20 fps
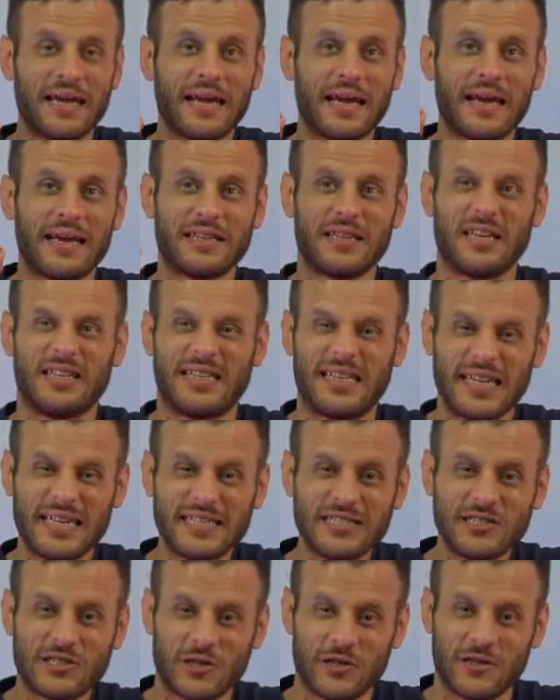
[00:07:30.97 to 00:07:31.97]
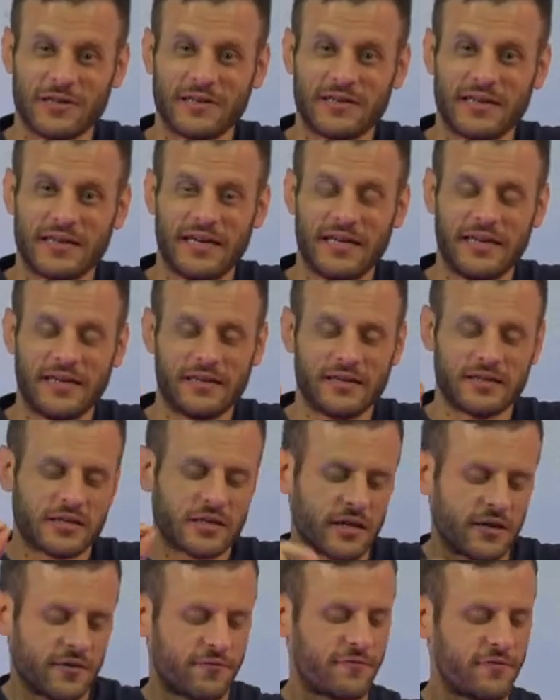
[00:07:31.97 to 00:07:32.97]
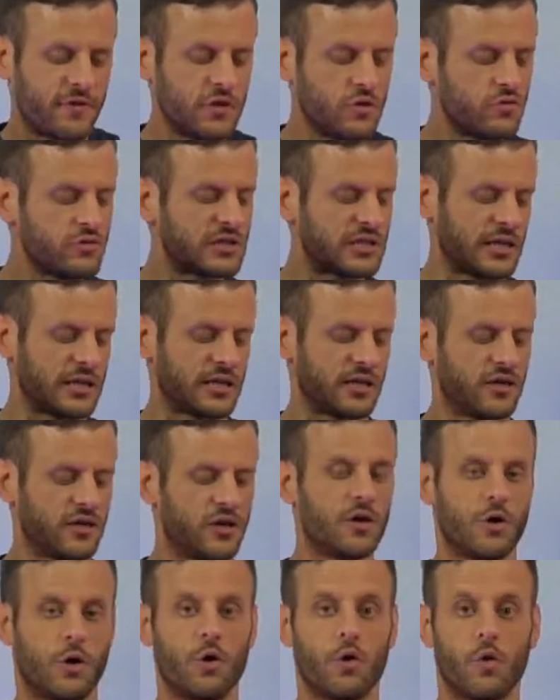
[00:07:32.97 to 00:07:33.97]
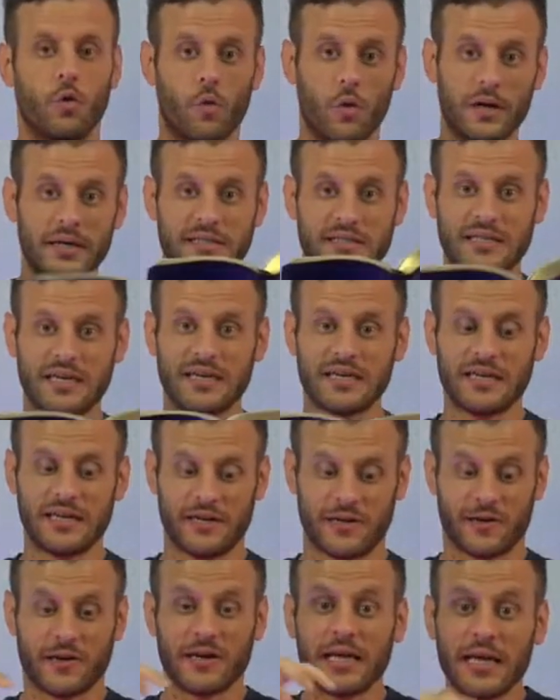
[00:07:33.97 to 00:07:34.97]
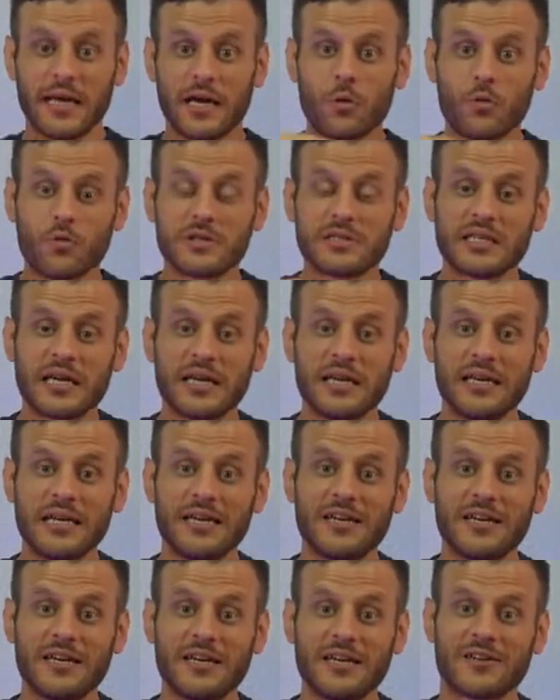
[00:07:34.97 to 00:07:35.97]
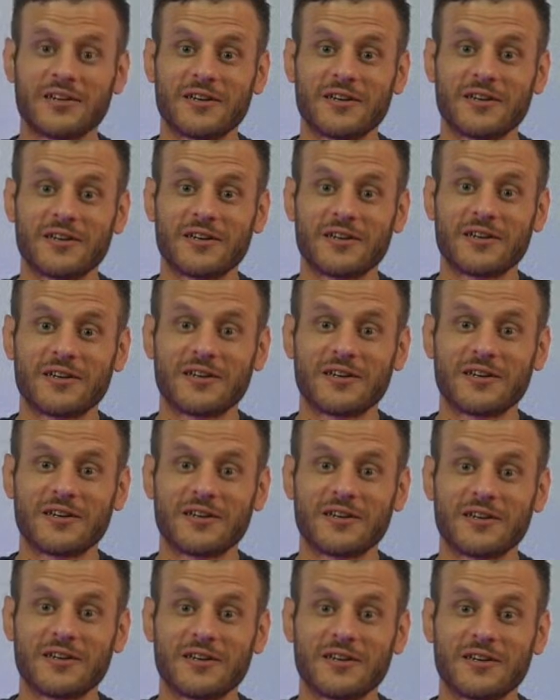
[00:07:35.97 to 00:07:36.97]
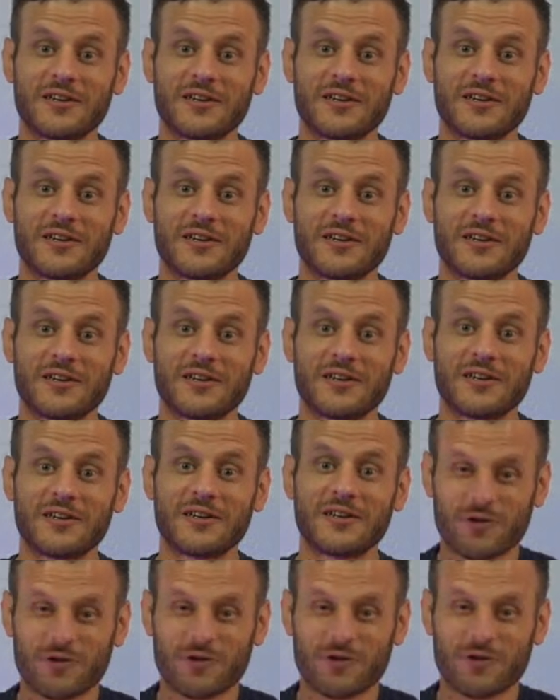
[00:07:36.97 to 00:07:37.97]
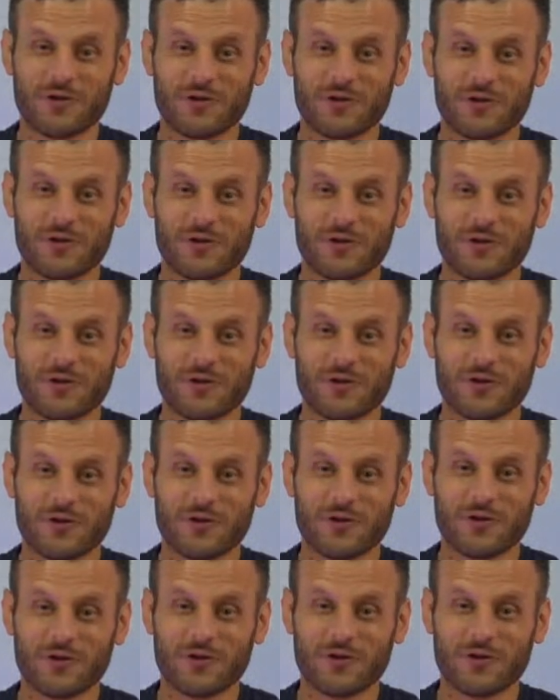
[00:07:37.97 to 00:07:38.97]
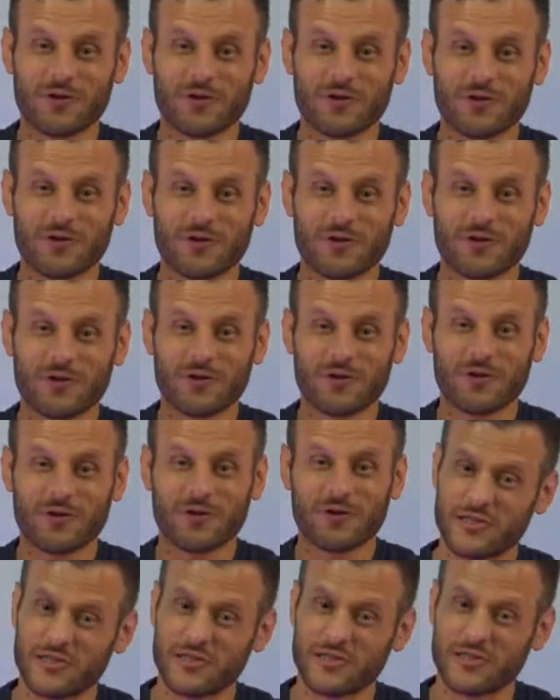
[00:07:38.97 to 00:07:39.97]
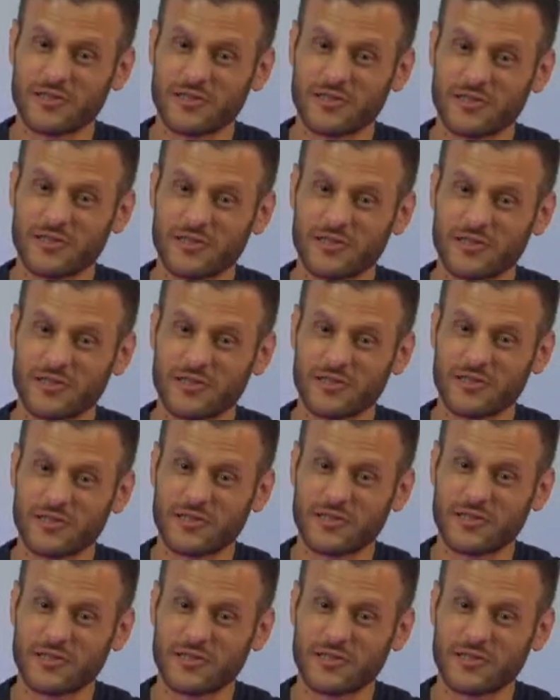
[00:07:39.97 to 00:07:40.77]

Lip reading: And the danger in confusing what is in here, it was in here. The information that they were saying, it's in here, but they didn't understand it right.